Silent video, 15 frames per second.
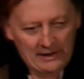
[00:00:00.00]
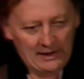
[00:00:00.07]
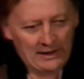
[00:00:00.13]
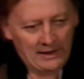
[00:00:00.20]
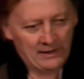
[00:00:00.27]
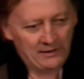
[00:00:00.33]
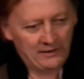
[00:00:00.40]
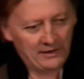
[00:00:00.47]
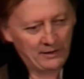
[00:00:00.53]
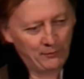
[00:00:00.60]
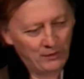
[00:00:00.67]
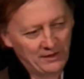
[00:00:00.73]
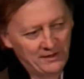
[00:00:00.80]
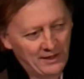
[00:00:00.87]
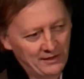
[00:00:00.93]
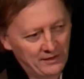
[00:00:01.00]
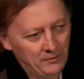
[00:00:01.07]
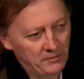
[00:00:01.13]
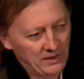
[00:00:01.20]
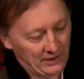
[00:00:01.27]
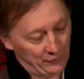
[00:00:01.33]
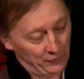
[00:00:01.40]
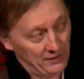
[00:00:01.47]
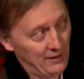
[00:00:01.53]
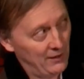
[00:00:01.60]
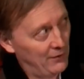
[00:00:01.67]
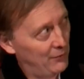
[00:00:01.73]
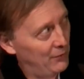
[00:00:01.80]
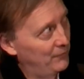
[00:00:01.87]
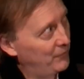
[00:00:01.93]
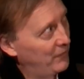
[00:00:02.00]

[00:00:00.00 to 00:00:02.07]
and he will die in Birkenau.